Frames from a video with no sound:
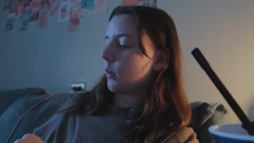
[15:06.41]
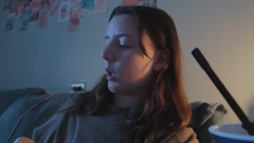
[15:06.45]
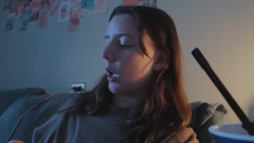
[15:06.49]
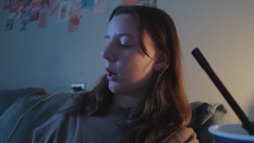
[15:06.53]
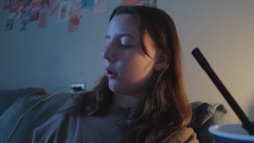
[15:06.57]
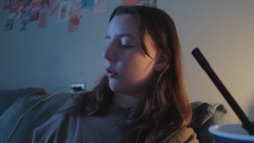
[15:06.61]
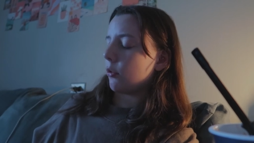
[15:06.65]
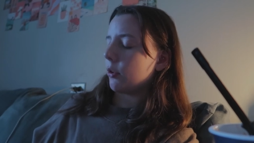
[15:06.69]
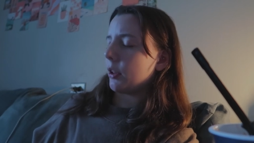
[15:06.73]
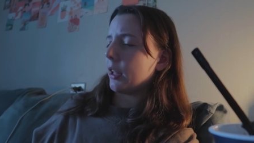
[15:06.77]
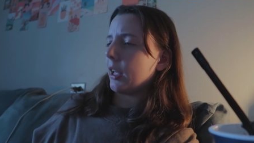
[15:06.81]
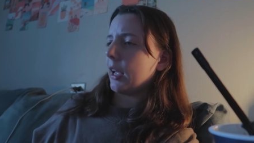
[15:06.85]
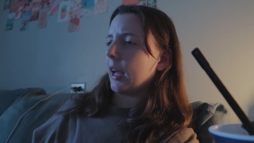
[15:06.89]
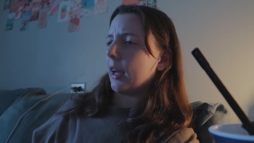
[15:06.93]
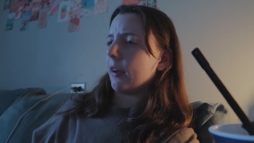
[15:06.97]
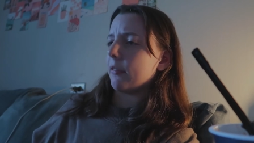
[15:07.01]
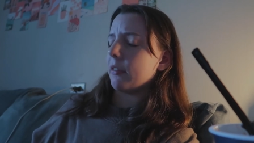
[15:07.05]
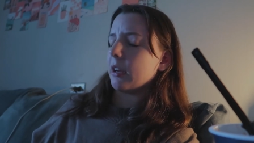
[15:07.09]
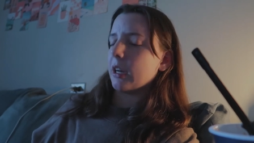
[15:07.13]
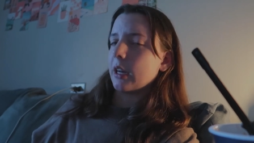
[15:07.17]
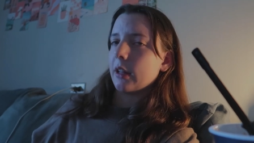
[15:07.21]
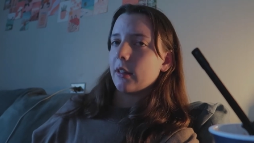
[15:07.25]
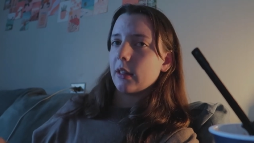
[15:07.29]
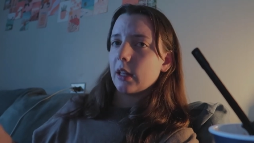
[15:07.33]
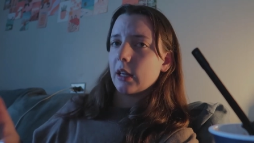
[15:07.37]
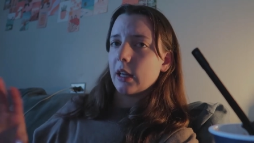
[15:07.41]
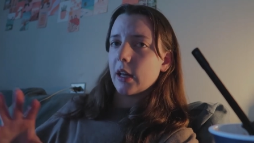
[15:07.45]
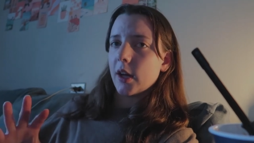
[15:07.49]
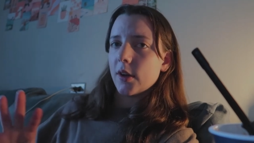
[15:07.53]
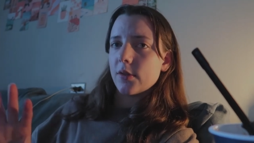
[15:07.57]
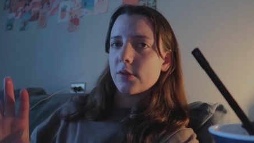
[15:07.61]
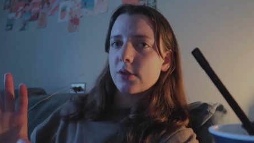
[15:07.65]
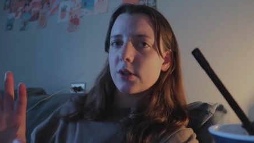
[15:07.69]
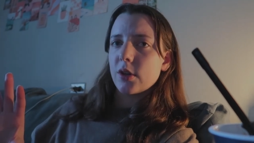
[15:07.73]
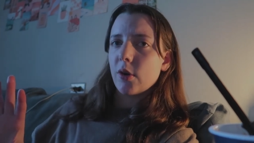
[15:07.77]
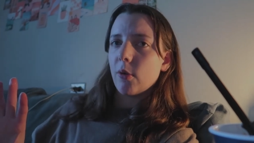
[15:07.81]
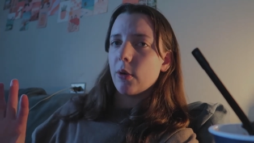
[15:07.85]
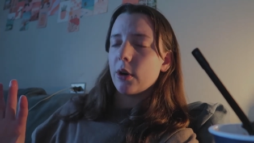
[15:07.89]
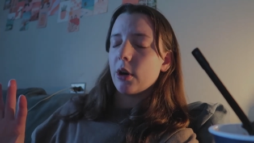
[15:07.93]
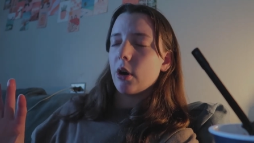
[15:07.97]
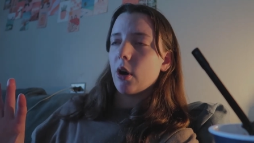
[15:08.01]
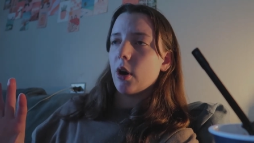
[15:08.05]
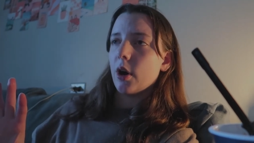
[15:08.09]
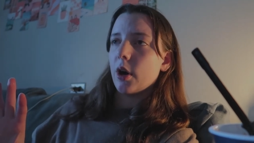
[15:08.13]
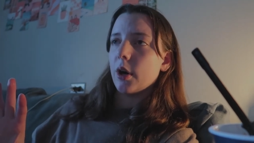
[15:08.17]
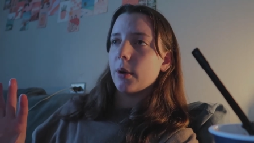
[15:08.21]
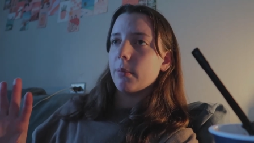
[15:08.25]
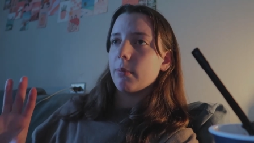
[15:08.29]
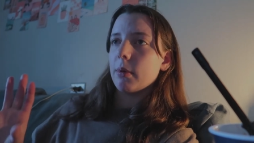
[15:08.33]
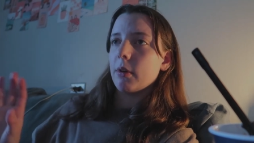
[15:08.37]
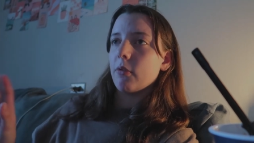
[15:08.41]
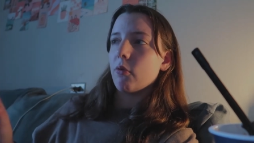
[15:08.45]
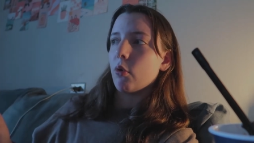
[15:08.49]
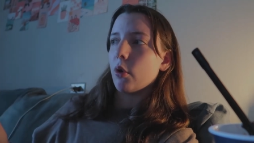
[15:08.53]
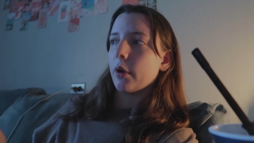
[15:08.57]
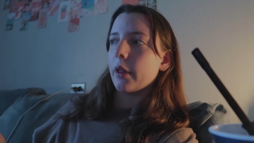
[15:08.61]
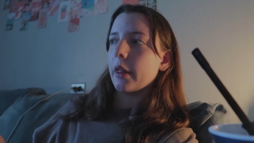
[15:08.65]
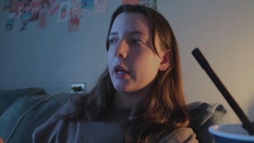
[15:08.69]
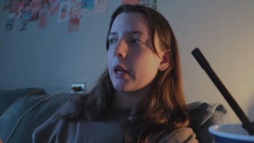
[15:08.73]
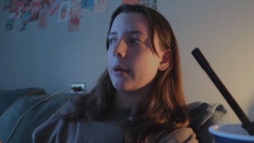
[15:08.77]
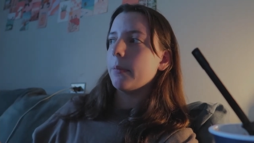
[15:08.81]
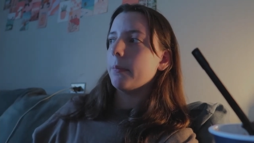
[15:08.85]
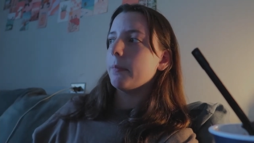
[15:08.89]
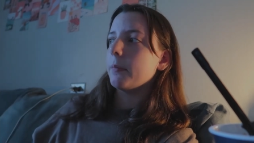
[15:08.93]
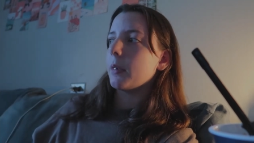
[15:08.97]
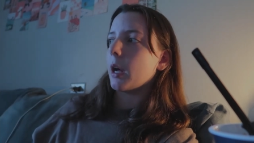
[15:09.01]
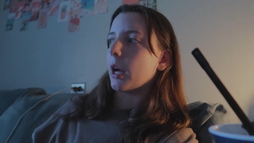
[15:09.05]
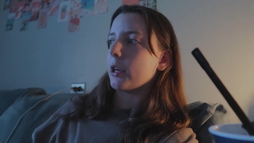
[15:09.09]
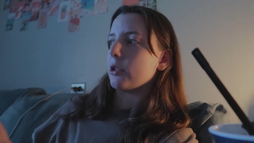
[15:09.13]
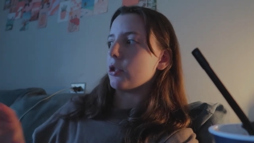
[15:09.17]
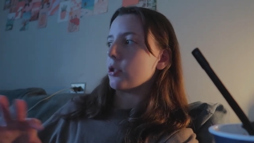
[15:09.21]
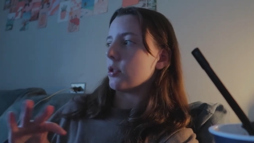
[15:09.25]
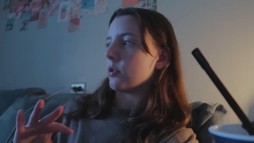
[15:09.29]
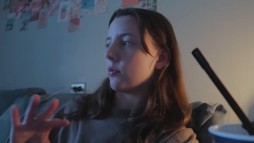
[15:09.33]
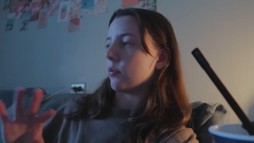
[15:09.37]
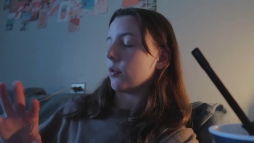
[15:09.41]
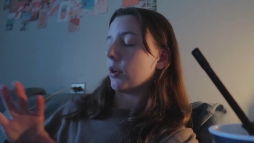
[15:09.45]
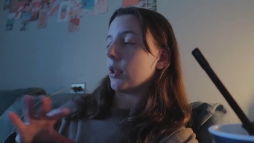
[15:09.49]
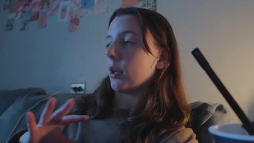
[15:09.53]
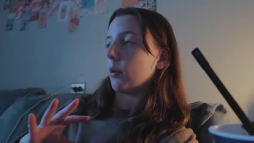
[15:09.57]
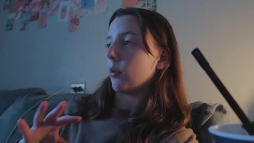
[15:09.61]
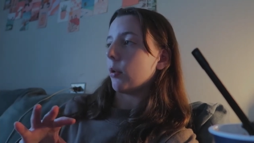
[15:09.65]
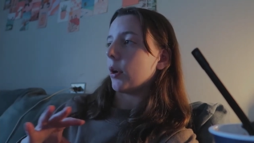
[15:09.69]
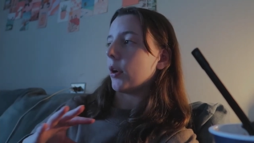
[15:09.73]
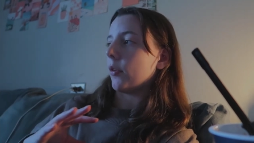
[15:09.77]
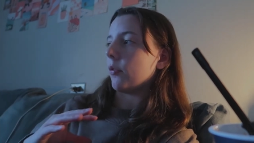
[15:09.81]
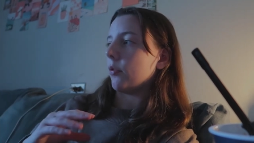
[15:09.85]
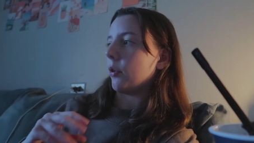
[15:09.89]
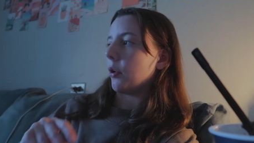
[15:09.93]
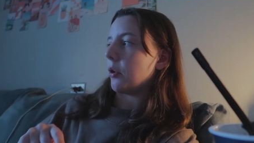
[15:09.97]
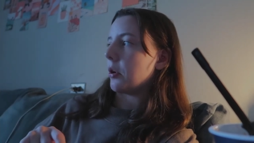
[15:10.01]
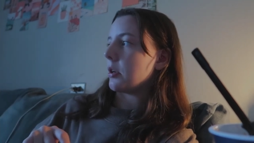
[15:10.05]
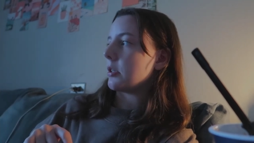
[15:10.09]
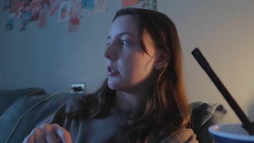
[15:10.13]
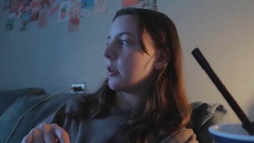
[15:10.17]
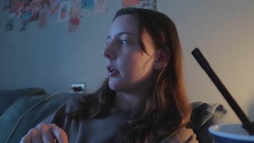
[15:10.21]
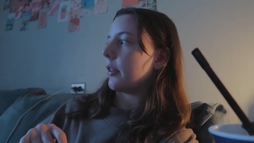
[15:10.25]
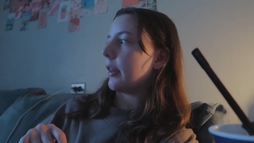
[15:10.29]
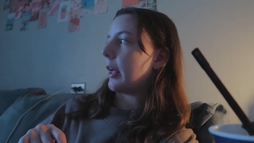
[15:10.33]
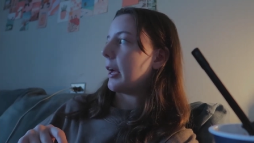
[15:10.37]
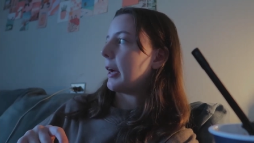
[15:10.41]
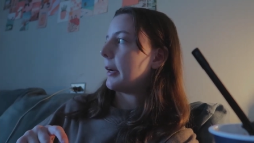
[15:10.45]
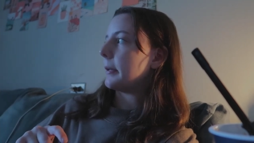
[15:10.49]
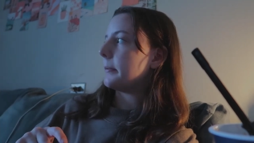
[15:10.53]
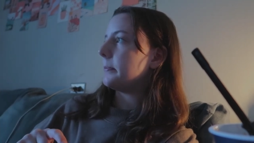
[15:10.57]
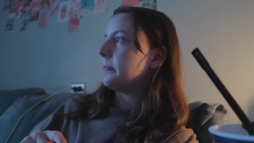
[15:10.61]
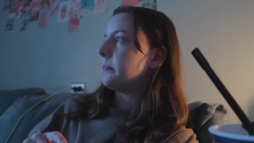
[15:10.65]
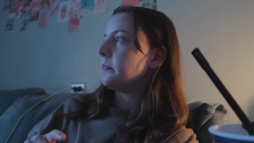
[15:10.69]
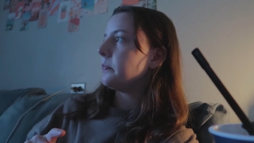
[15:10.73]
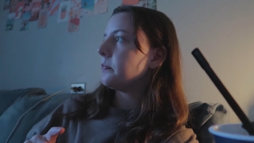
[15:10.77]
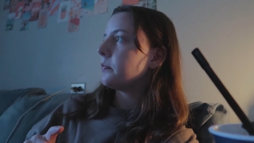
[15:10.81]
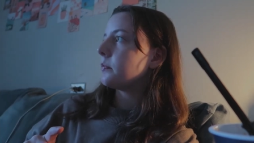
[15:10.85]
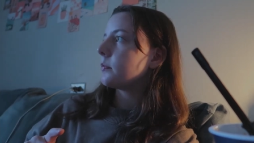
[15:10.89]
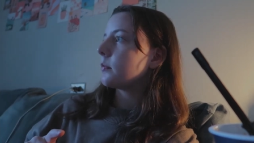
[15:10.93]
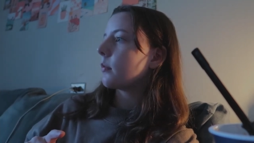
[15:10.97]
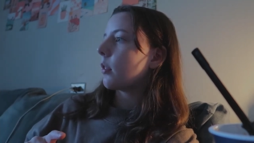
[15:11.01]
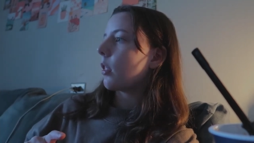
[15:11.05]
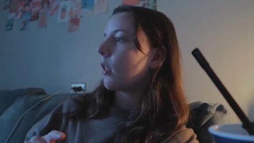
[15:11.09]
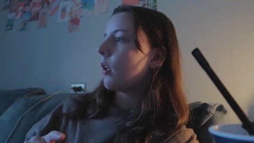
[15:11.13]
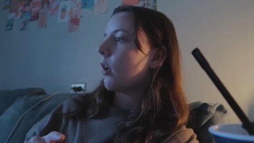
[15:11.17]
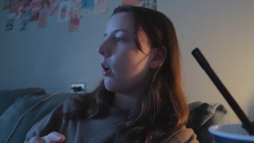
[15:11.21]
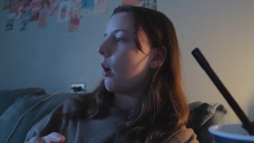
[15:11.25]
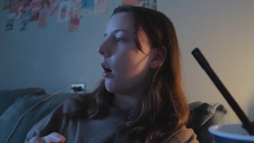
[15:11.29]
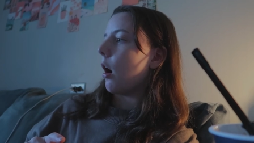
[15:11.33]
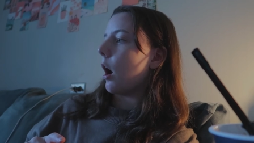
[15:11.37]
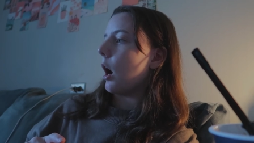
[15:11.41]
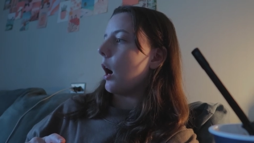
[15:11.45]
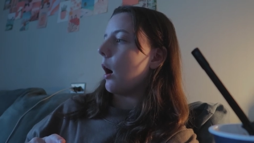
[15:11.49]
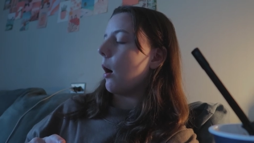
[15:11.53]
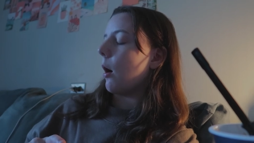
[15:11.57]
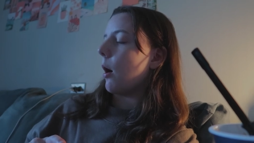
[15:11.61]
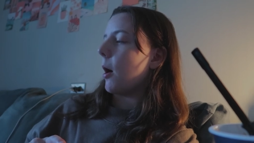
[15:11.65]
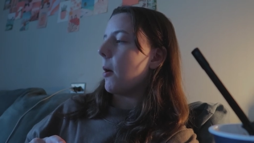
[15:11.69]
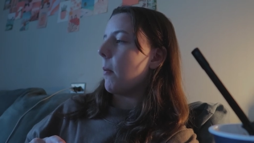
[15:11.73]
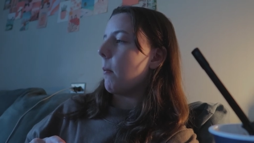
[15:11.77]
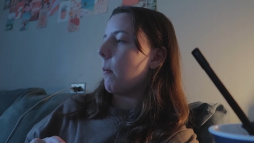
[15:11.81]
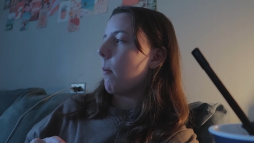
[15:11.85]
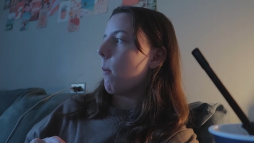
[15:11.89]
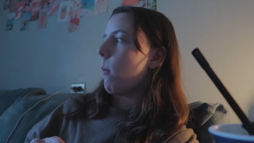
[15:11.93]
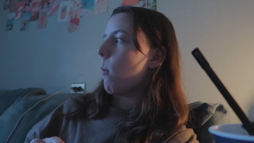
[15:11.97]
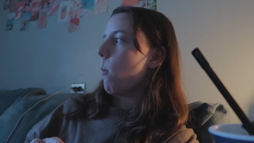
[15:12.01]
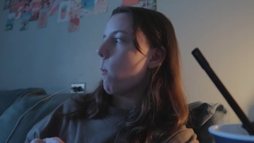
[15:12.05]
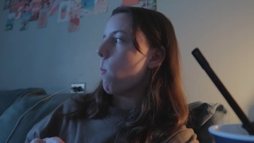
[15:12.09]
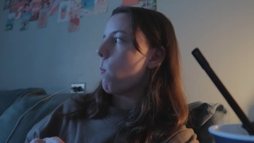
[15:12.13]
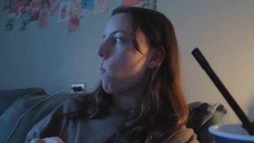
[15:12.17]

I don't really have anything else going on before then. I just really want to focus on that. Um,